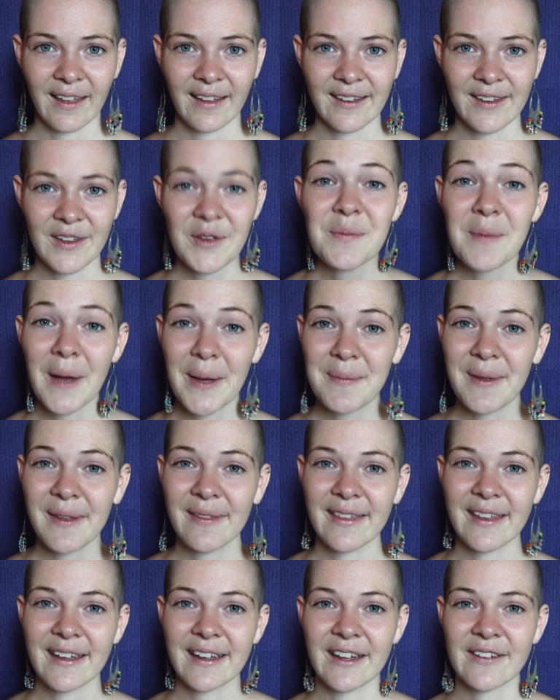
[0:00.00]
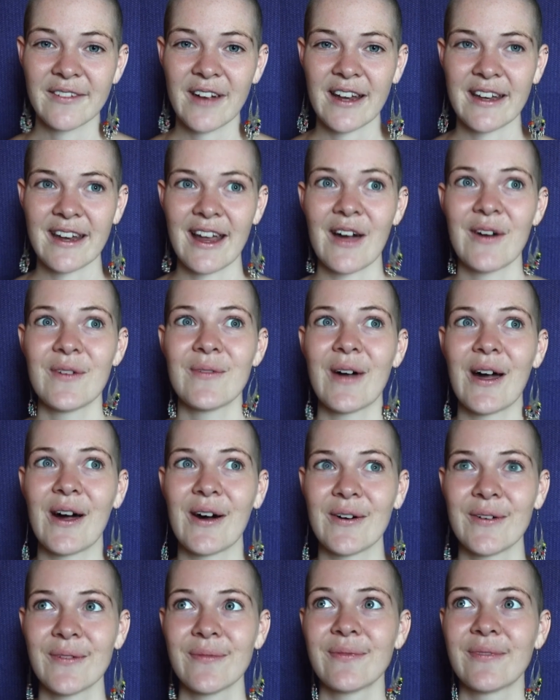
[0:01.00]
You might be thinking right now,
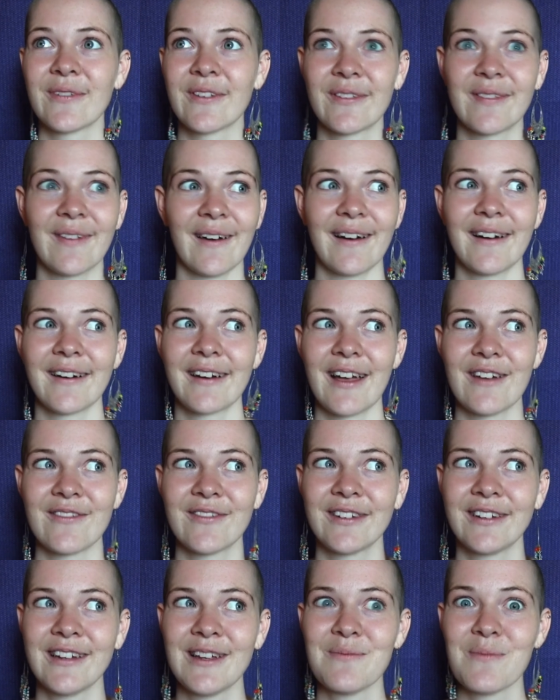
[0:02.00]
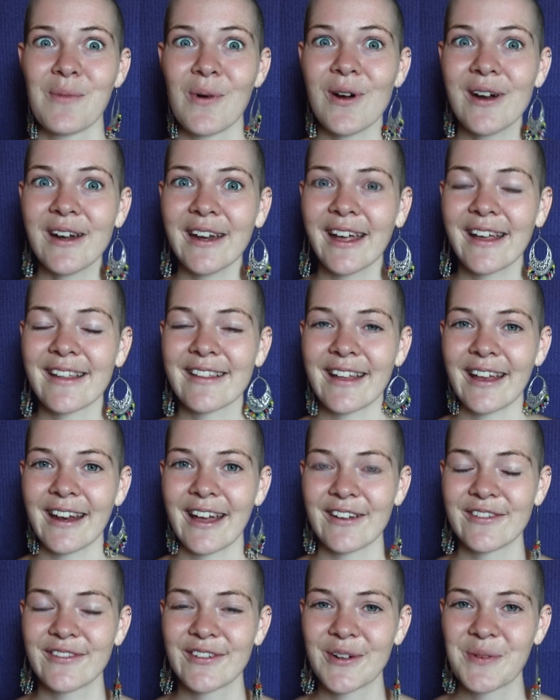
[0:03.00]
well, there are definitely more days that
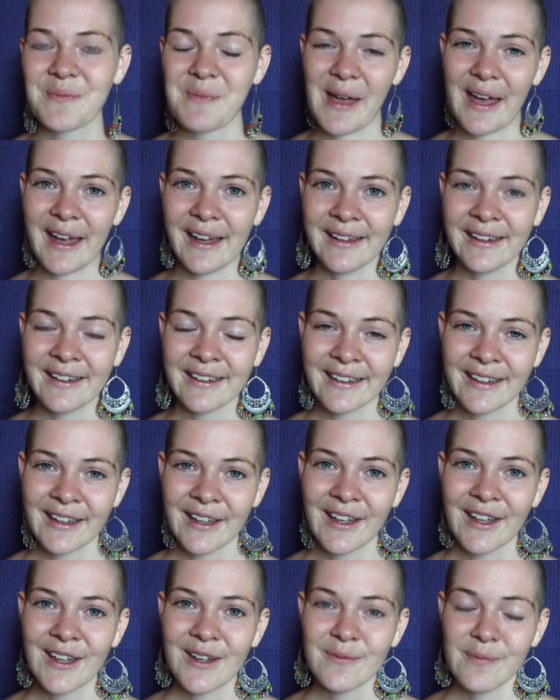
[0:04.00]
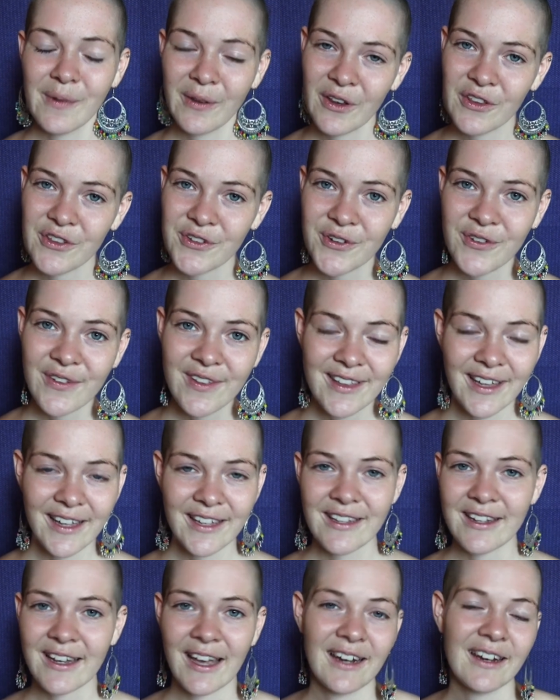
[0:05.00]
I feel bad. But the truth is
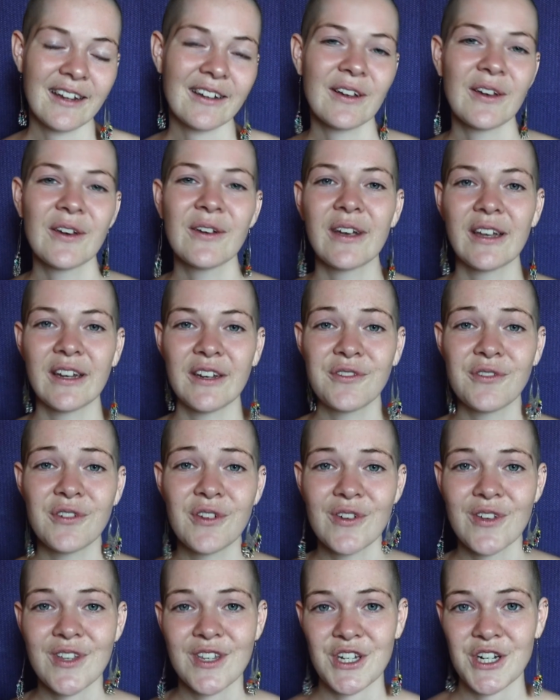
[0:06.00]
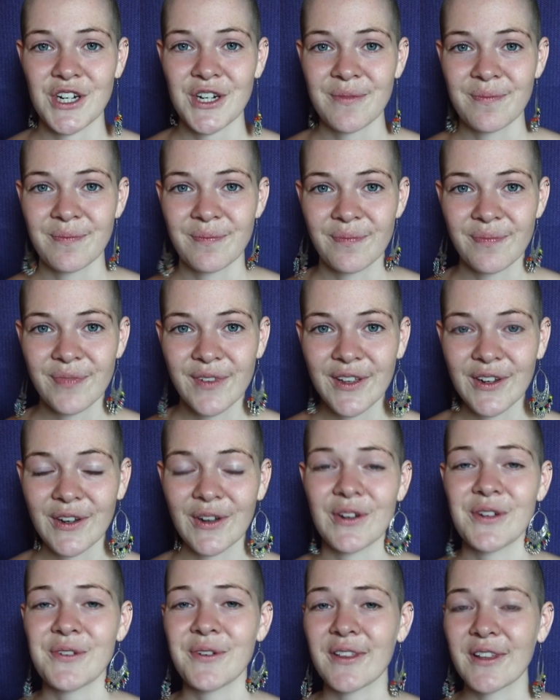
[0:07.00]
that you cannot look in the future. You
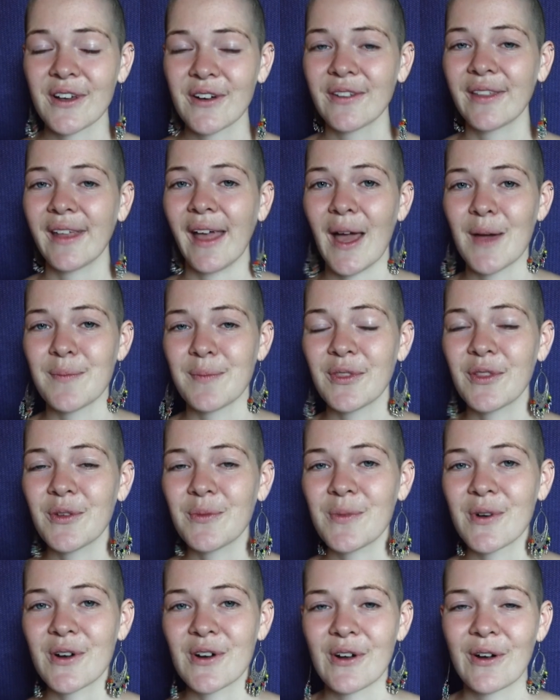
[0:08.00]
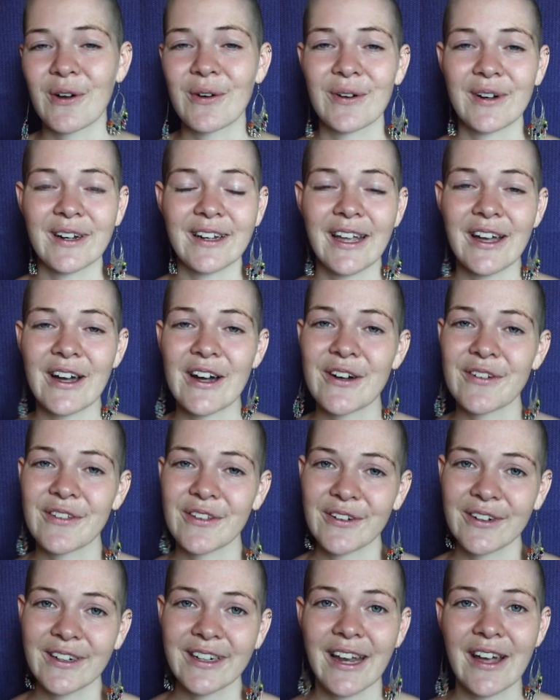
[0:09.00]
don't know what's going to happen tomorrow or the day
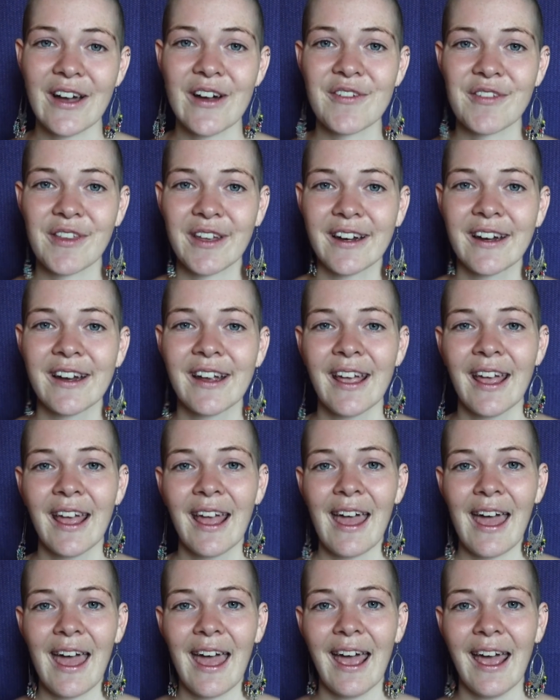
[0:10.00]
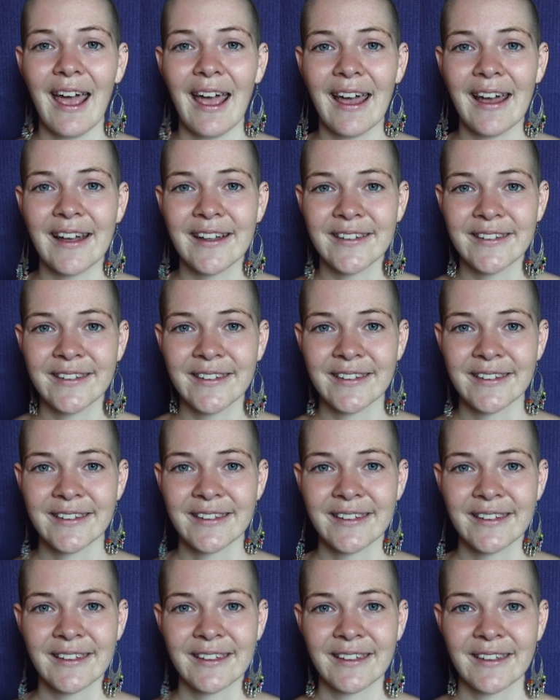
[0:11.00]
after or the day after. And
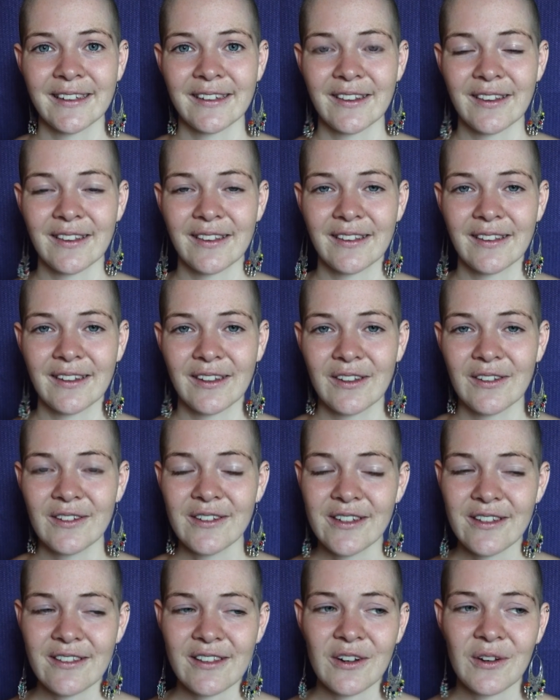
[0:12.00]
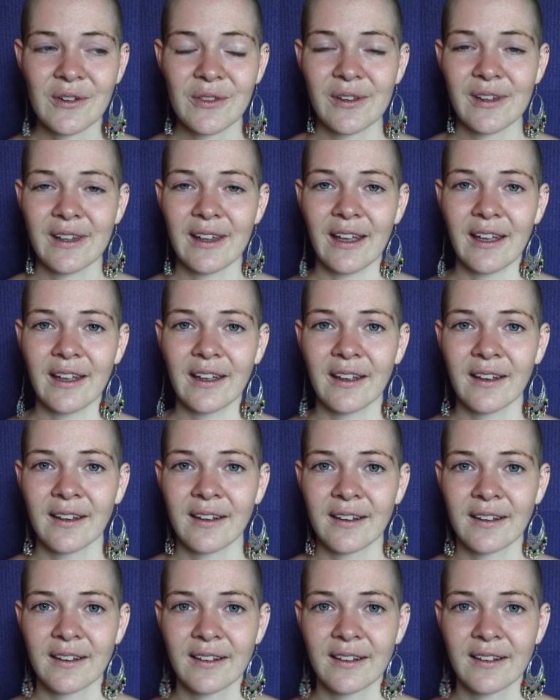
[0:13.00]
you just know today.